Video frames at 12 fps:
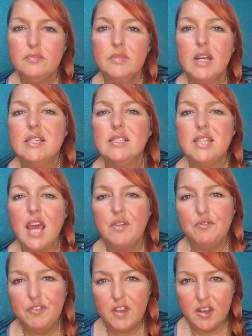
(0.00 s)
It's time
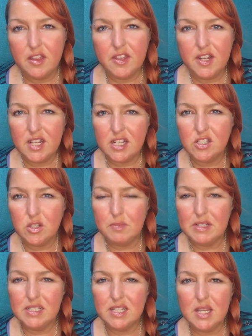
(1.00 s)
for another crystal
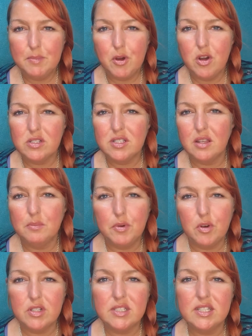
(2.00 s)
mystery box
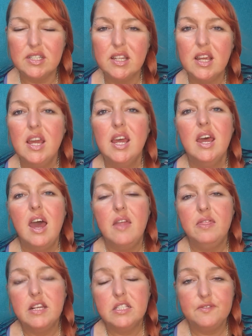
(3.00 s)
unboxing. In
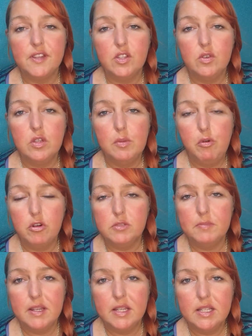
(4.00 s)
this video the
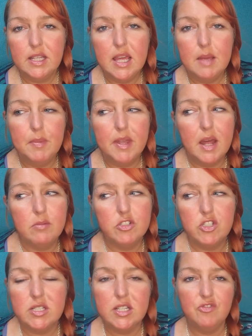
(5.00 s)
postman had came and I was
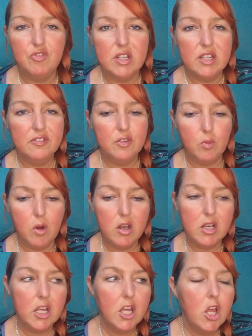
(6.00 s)
just getting ready for
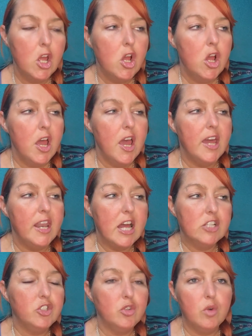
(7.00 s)
work, and
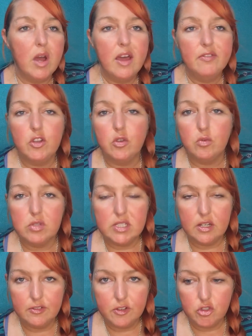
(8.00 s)
as you know I have got no
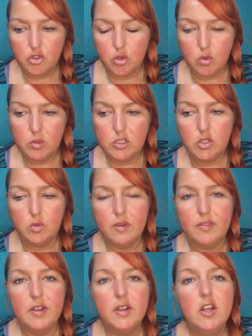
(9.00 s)
self-control
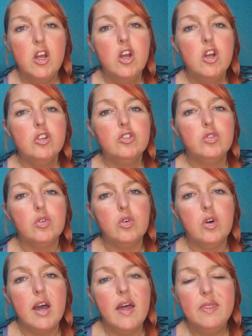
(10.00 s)
whatsoever.
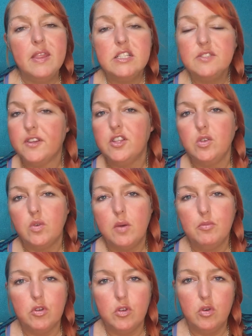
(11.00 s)
So in this video I'm
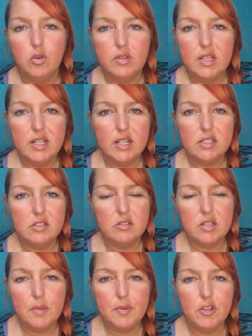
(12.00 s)
going to hold the crystals
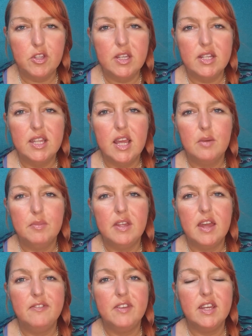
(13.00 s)
up and you can tell me
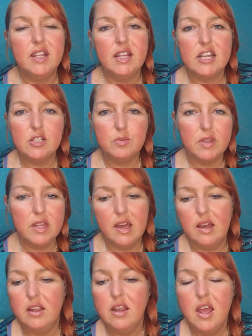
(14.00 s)
if you can guess what they
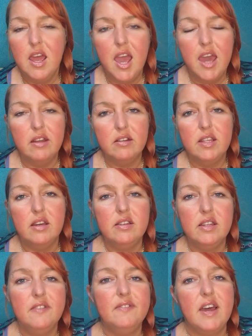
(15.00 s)
are, and I'll tell you in
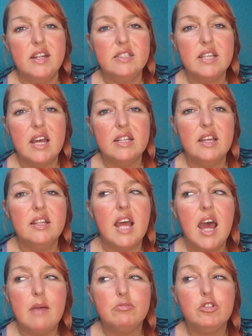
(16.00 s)
advance I did
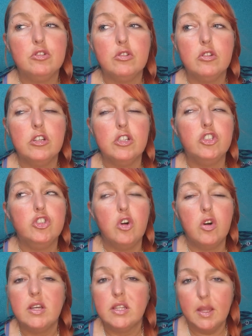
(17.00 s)
absolutely
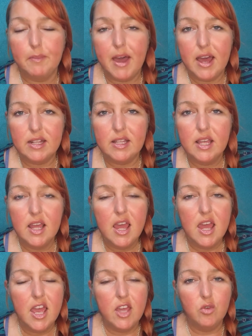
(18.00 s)
shockingly bad
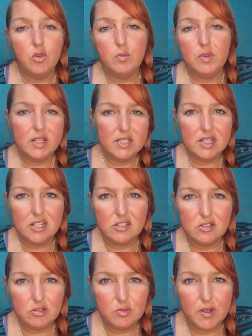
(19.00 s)
at knowing what these
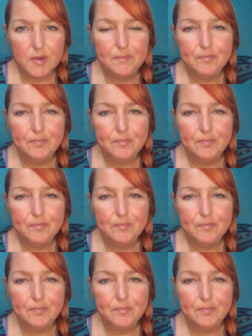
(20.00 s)
crystals were.